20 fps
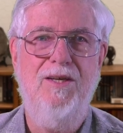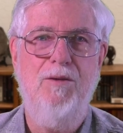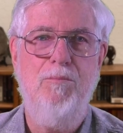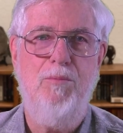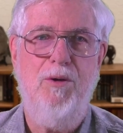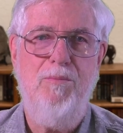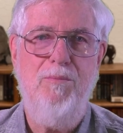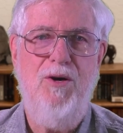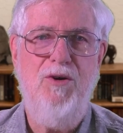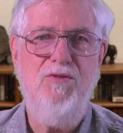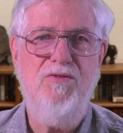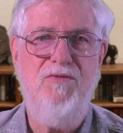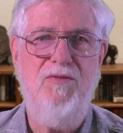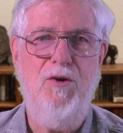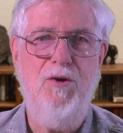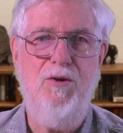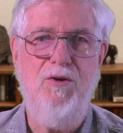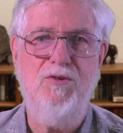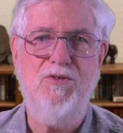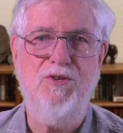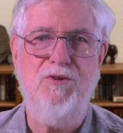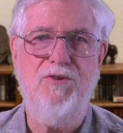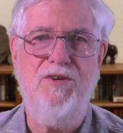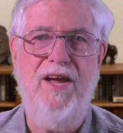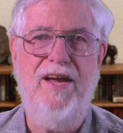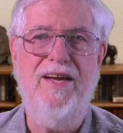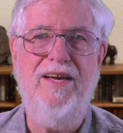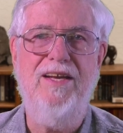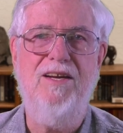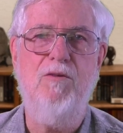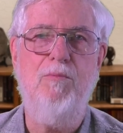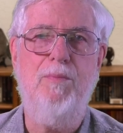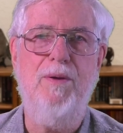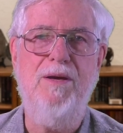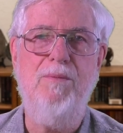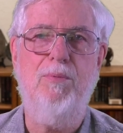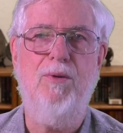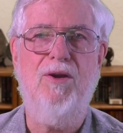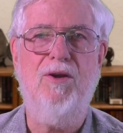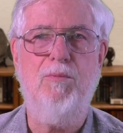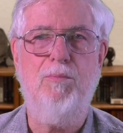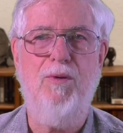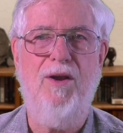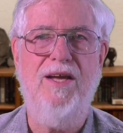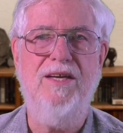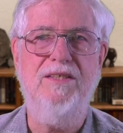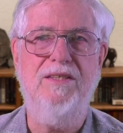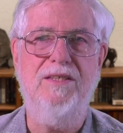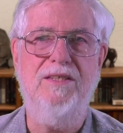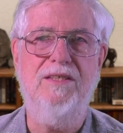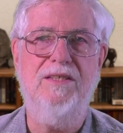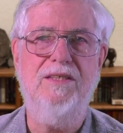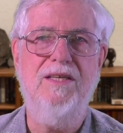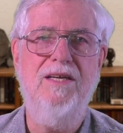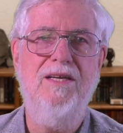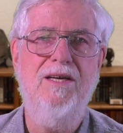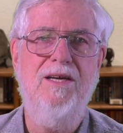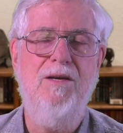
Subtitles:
But most photos are taken of people or places